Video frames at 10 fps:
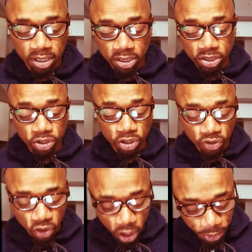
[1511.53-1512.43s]
It's
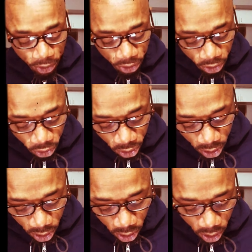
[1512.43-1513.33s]
Deuteronomy
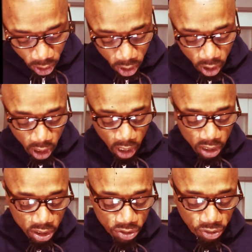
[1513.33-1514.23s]
30, and
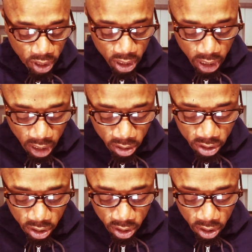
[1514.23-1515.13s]
I just read down
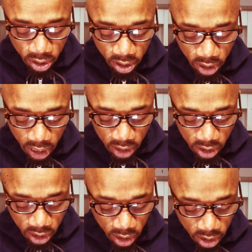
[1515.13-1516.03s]
to
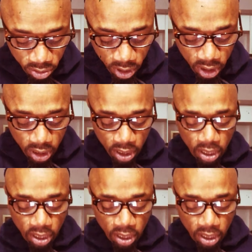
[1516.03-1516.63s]
19, 20.